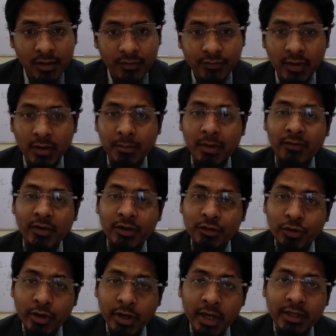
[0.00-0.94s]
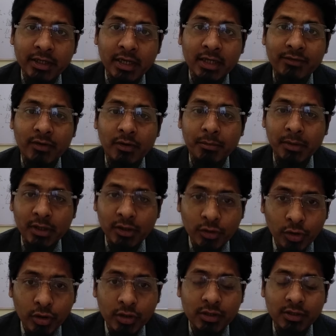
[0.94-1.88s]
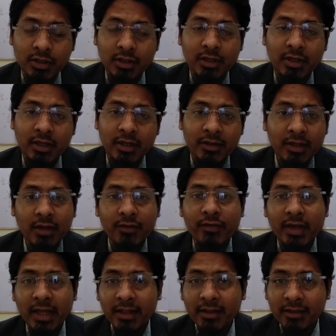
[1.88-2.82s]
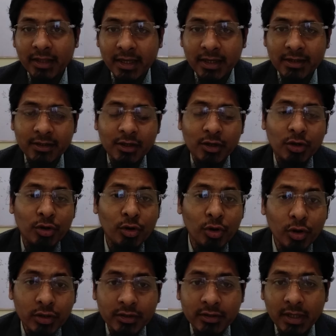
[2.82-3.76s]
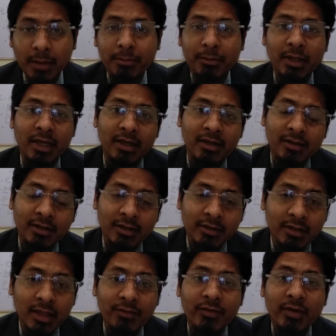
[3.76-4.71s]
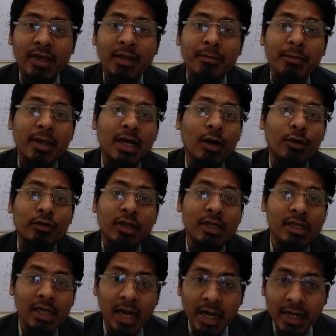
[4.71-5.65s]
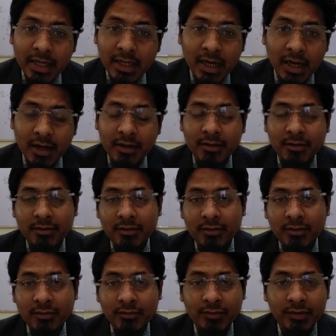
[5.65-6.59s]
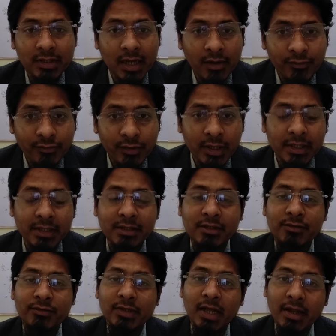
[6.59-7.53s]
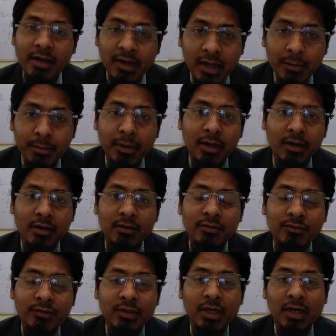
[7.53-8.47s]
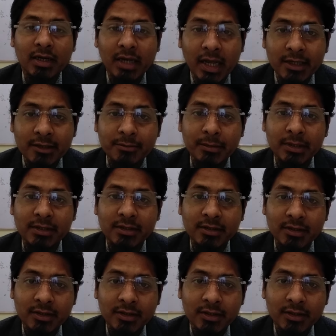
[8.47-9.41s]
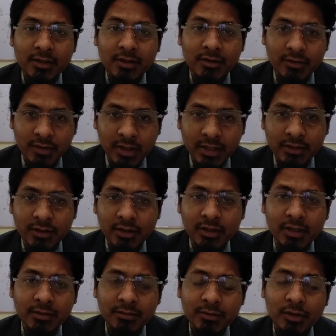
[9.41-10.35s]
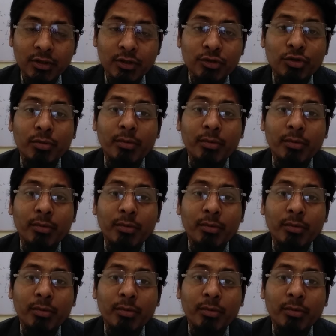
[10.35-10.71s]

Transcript: When we educated, when we good, then we can think good something, then we can make out any idea with our friends, with our neighbor, with our classmates, right, children, to